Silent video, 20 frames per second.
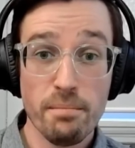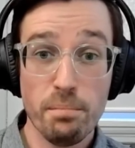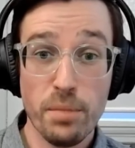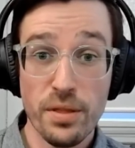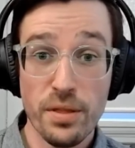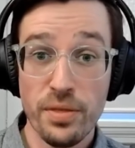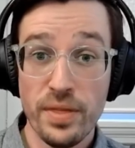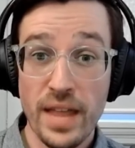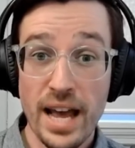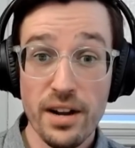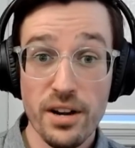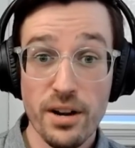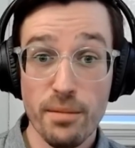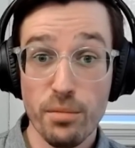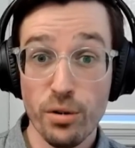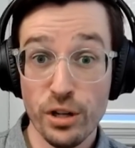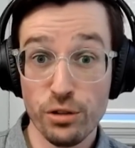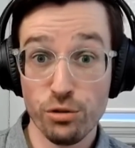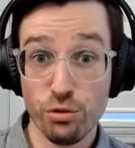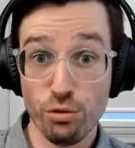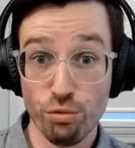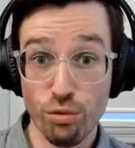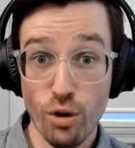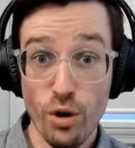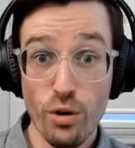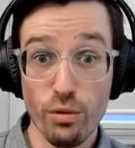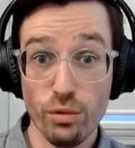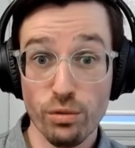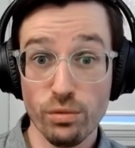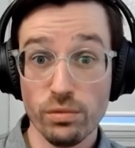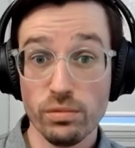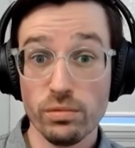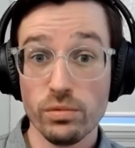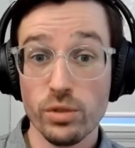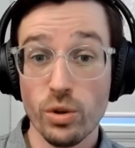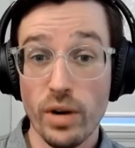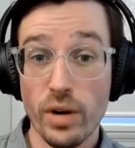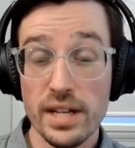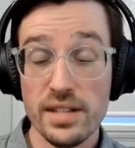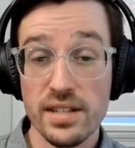but that number has grown
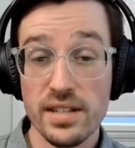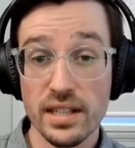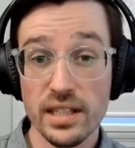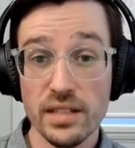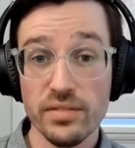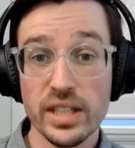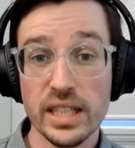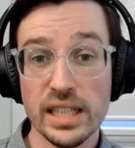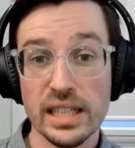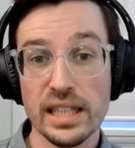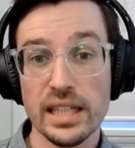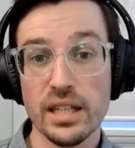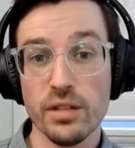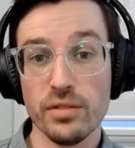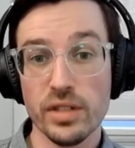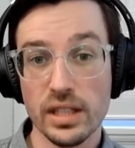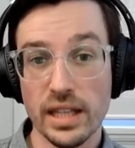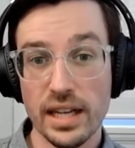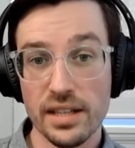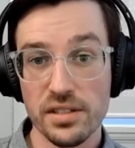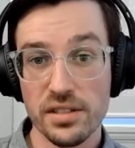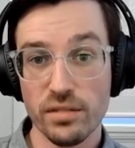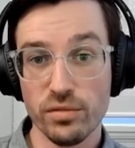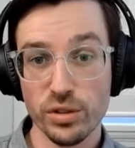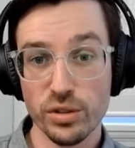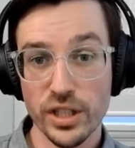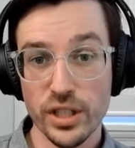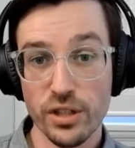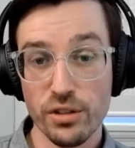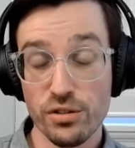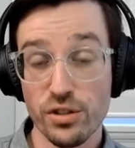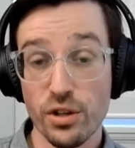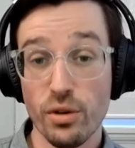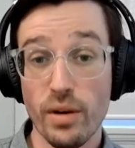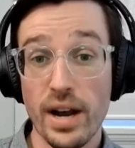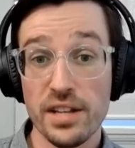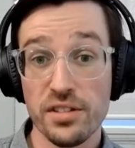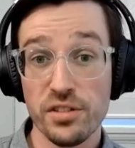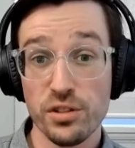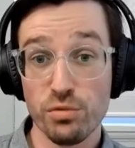quite significantly over the last several years. So
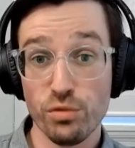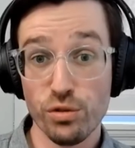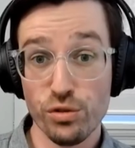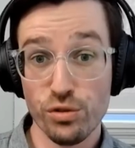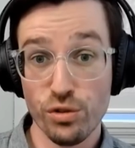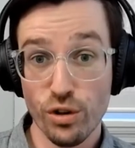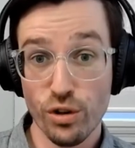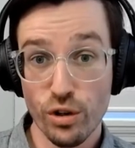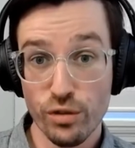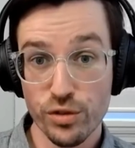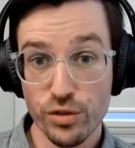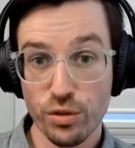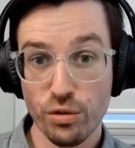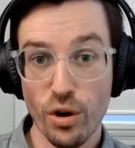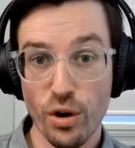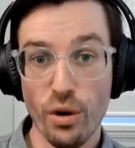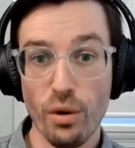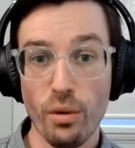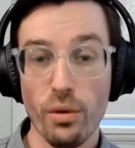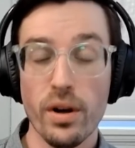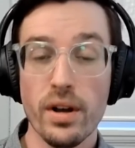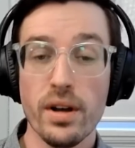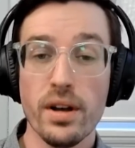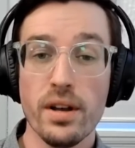as its reserves grow,